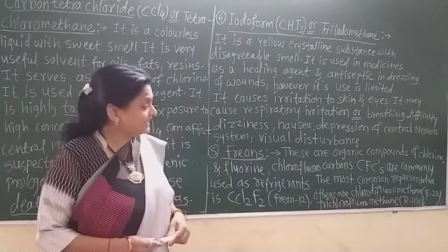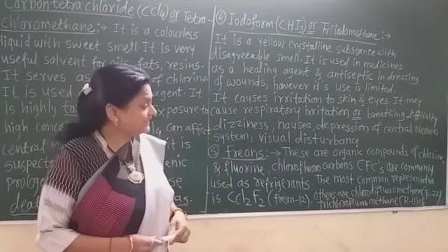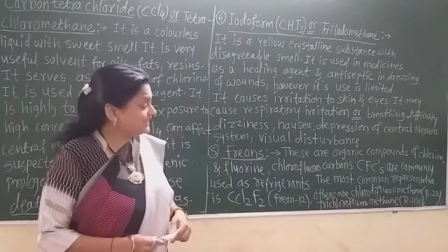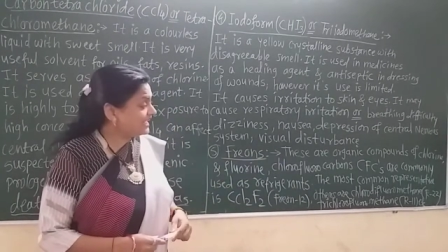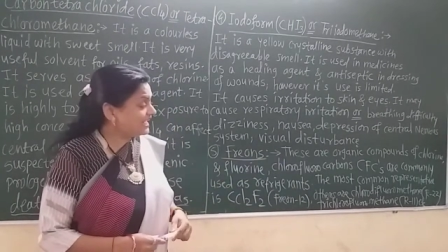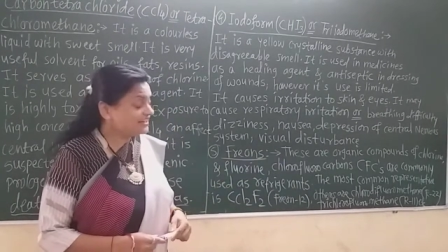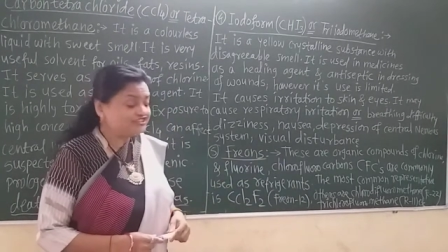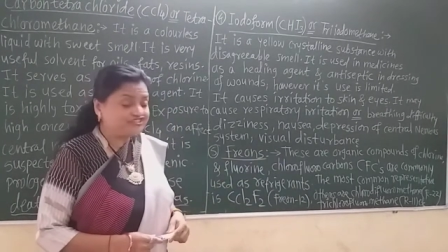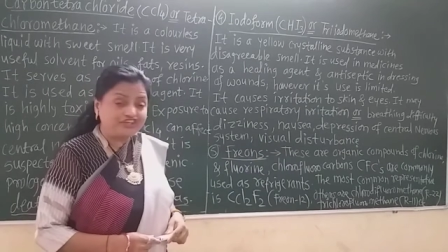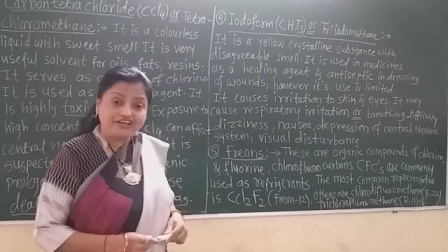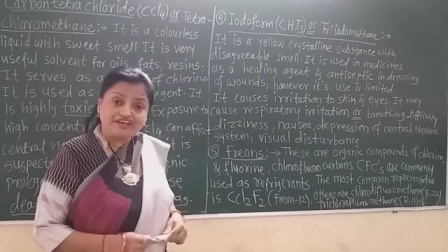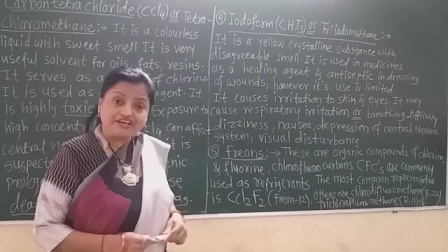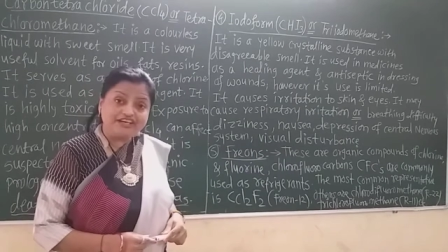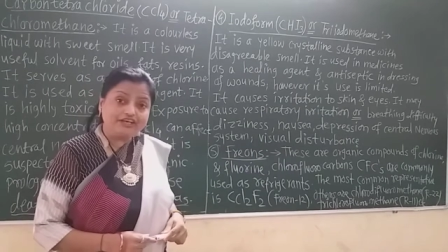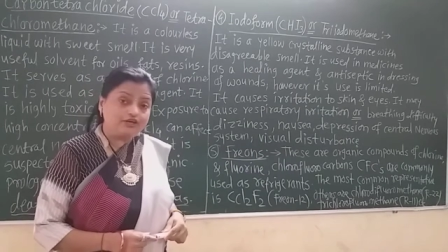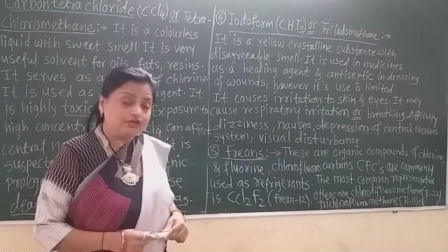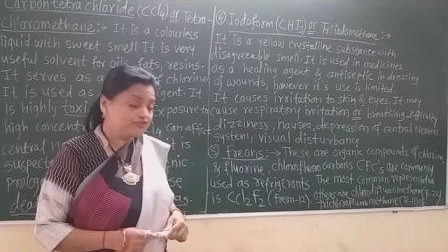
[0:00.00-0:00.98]
they are
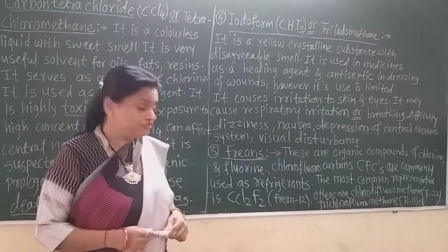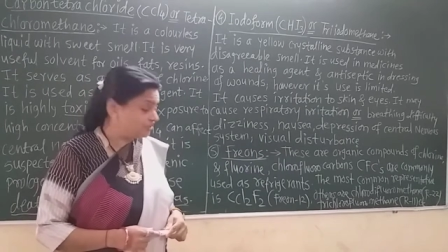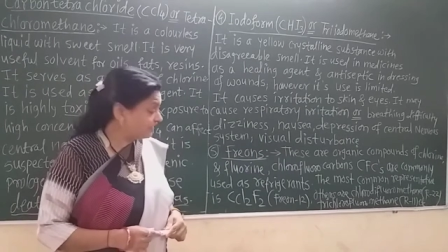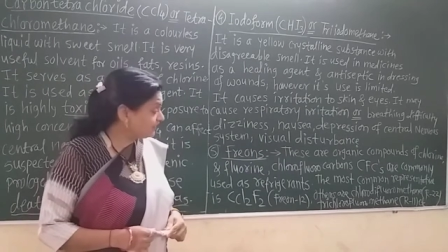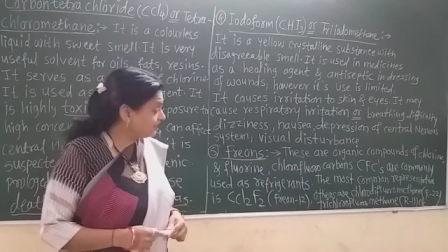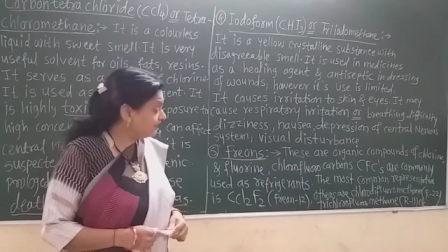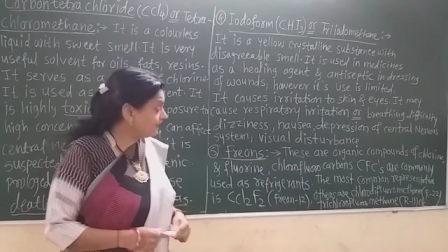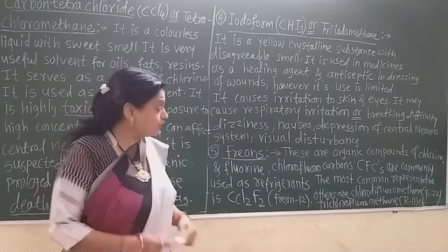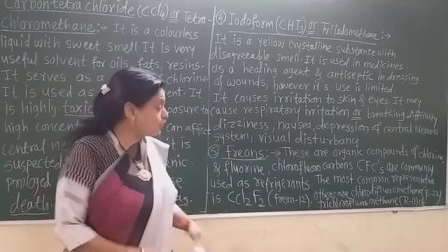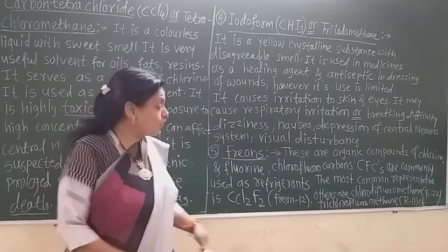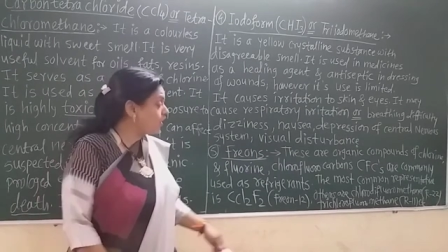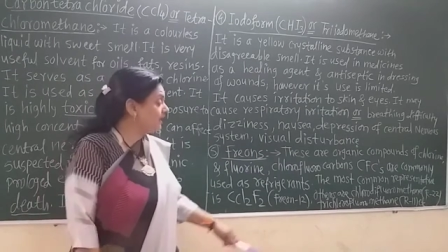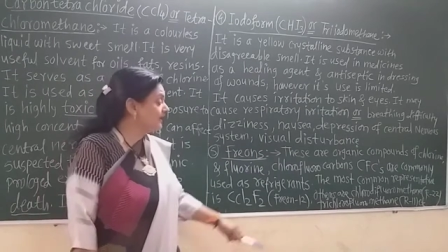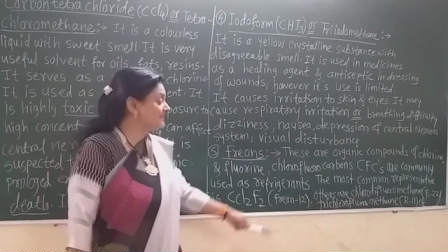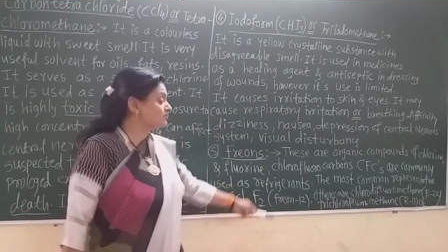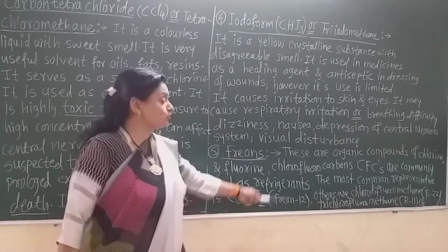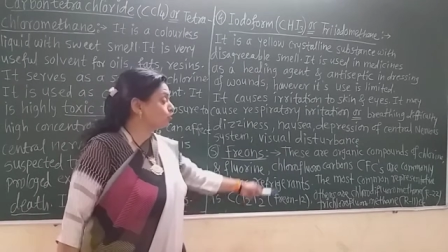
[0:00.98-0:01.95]
generally
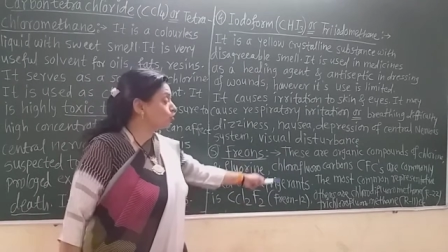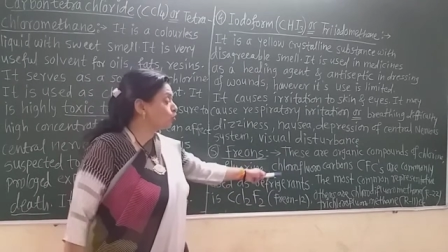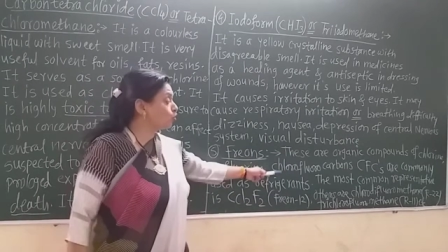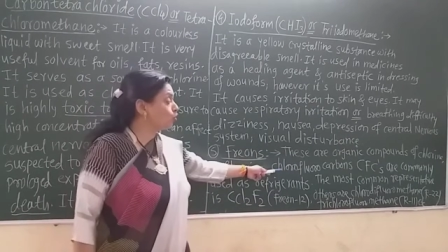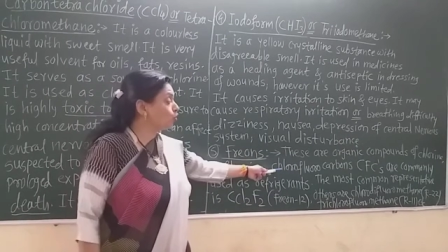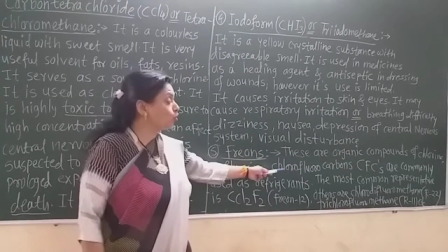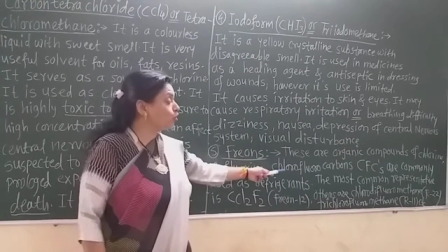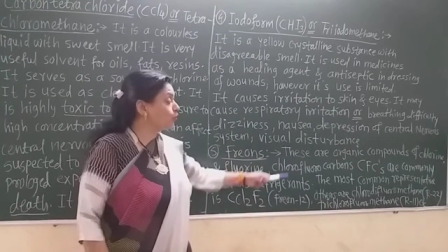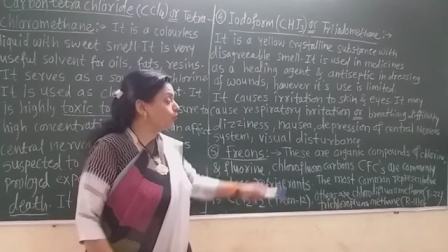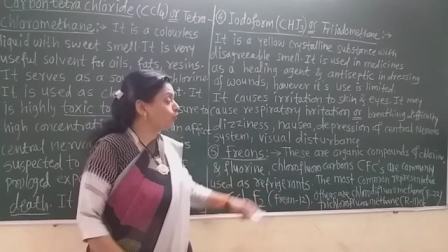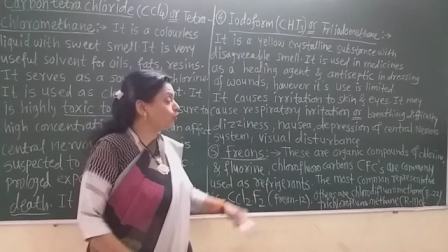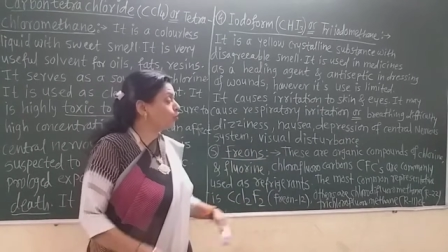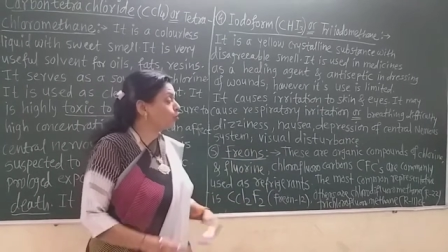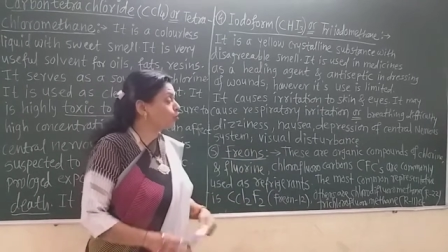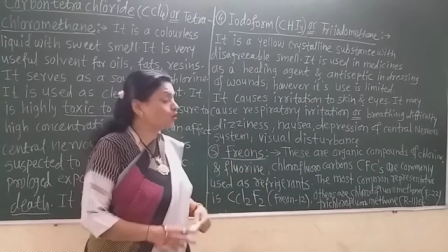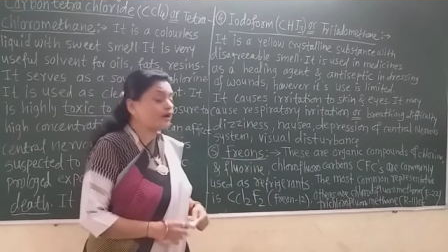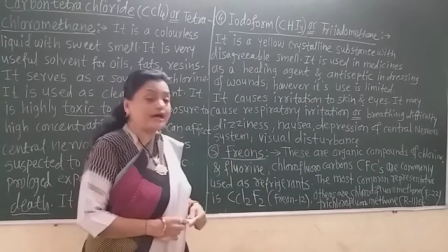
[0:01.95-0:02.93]
called as the
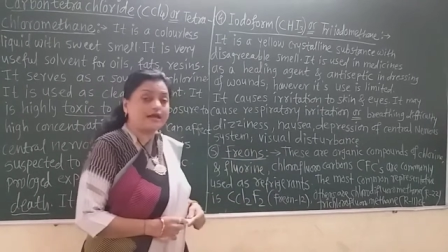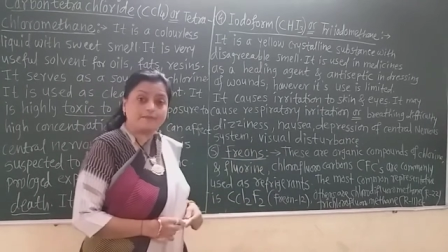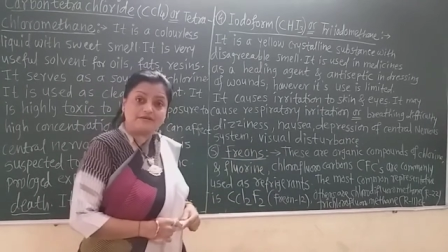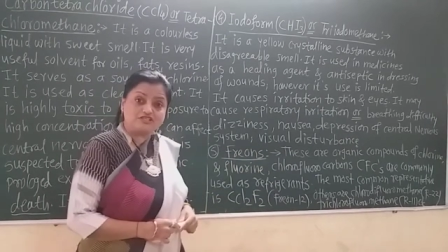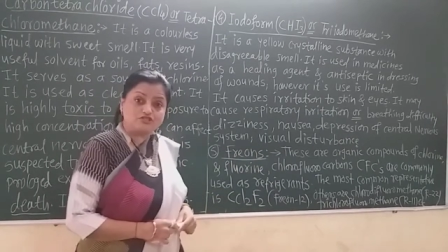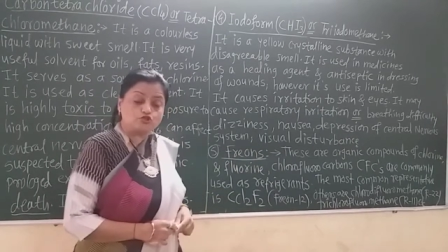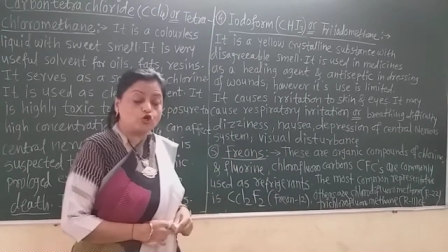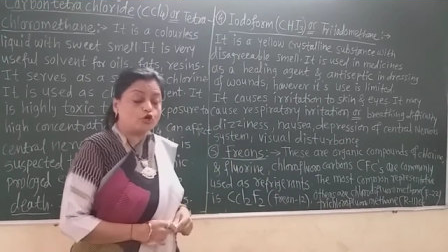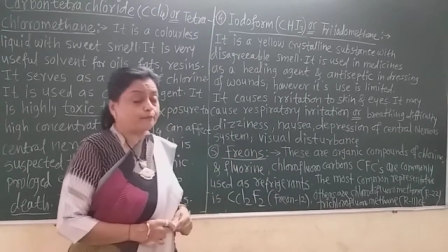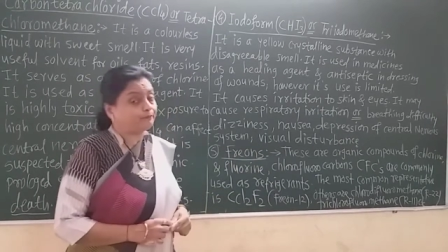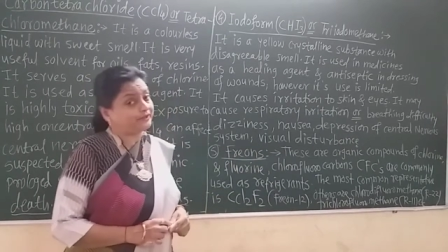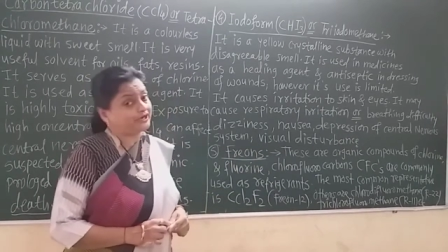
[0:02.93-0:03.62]
chlorofluorocarbons or